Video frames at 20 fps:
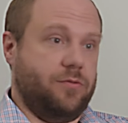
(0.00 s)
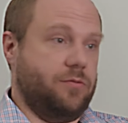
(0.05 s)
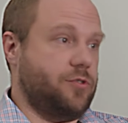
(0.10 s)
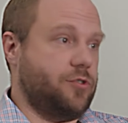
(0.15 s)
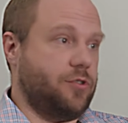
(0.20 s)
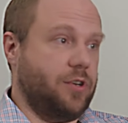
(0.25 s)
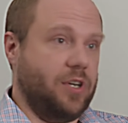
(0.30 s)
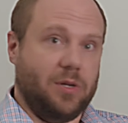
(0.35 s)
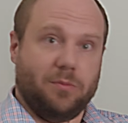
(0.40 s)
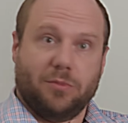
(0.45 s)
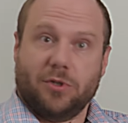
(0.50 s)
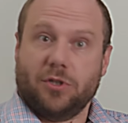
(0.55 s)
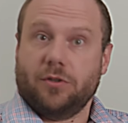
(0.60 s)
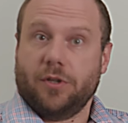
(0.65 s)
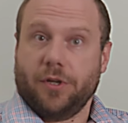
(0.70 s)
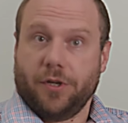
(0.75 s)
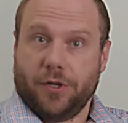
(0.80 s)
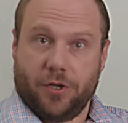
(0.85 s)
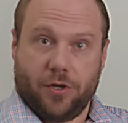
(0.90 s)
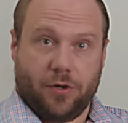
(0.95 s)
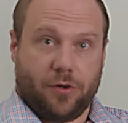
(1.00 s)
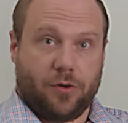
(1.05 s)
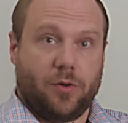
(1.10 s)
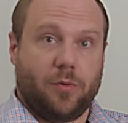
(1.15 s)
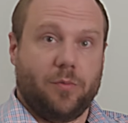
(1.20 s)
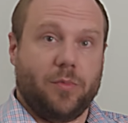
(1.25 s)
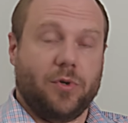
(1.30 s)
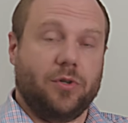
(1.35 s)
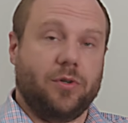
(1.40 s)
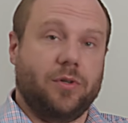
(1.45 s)
treatable and
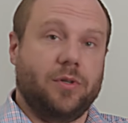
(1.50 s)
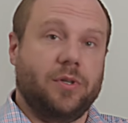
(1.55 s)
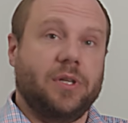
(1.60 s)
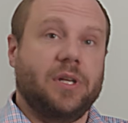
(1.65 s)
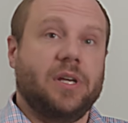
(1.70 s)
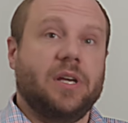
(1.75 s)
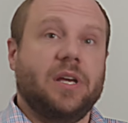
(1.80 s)
curable.